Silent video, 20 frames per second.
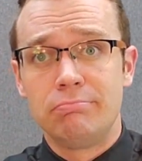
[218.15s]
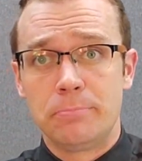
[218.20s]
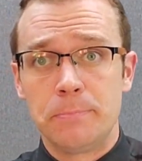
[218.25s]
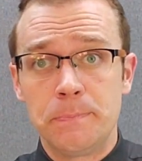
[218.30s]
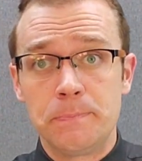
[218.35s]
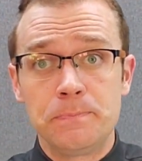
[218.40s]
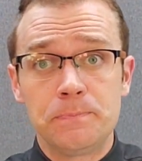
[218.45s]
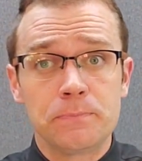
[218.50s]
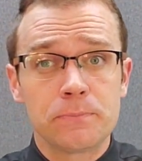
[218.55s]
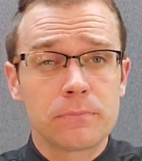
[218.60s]

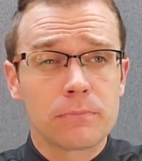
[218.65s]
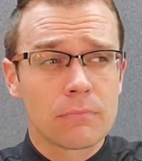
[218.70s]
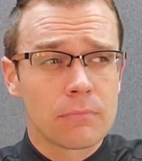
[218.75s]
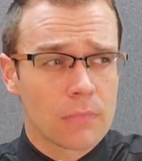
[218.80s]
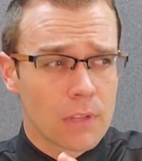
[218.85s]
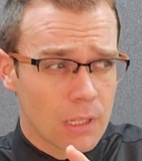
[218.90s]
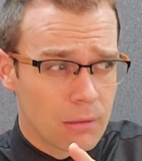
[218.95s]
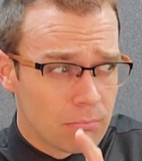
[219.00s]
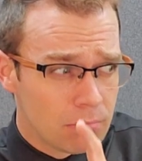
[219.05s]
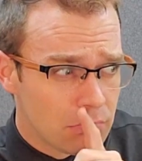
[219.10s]
Make
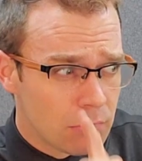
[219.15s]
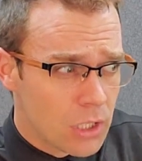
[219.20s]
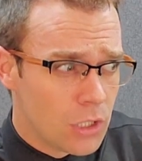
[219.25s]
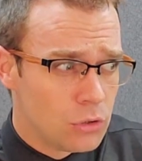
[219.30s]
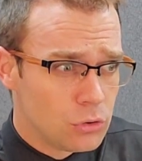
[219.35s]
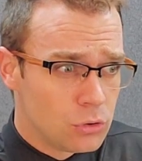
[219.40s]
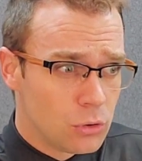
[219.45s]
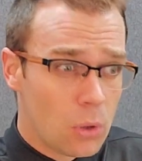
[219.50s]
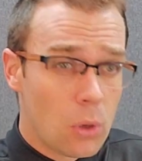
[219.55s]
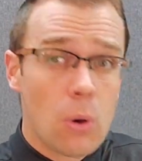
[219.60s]
sure your
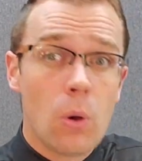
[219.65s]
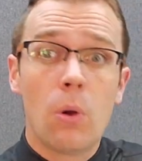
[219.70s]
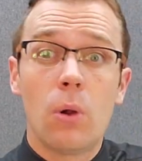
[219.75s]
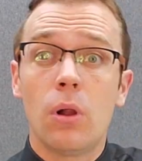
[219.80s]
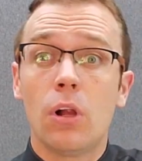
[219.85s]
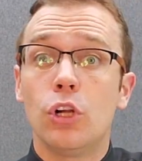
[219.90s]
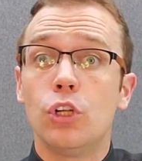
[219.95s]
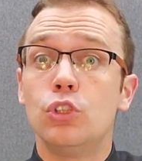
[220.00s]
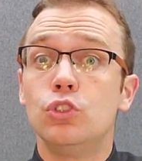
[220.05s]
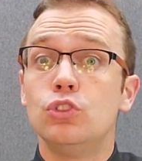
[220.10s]
service
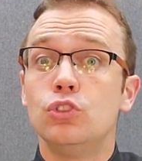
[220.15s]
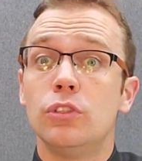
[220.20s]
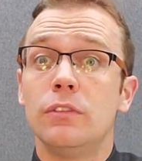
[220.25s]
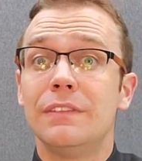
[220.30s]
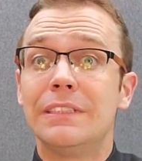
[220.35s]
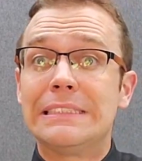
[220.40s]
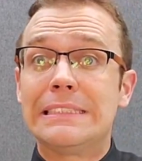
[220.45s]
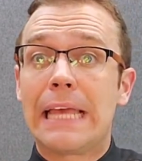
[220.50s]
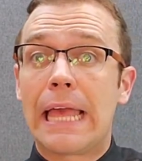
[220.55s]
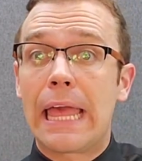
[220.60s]
animal
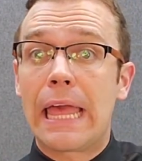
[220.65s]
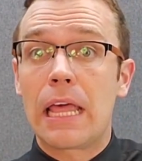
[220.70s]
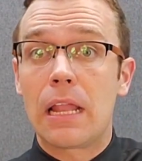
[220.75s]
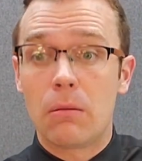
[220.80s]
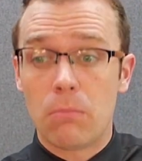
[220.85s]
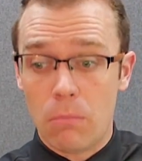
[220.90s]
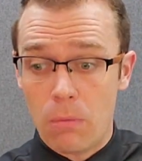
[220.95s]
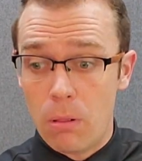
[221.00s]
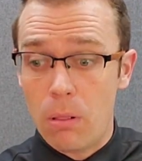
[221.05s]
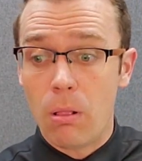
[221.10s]
knows the
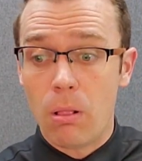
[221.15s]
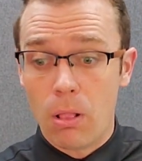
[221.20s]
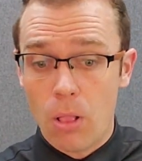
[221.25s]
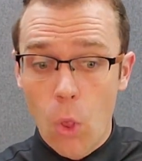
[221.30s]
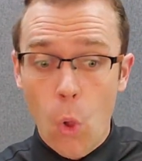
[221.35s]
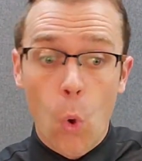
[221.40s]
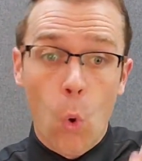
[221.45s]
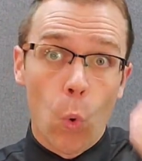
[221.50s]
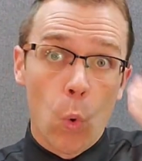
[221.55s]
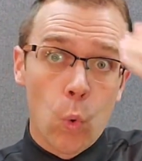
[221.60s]
people in
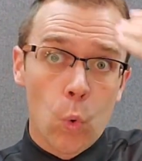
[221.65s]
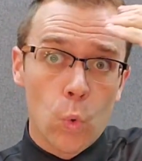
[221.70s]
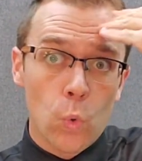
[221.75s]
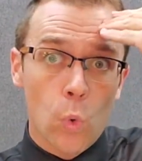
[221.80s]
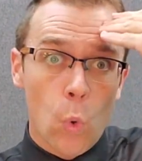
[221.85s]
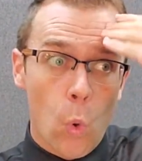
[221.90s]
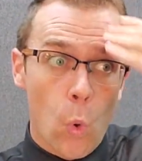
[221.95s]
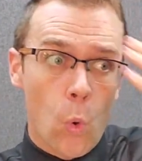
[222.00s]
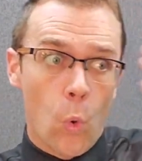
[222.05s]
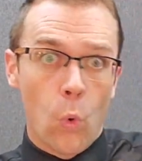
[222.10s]
your network.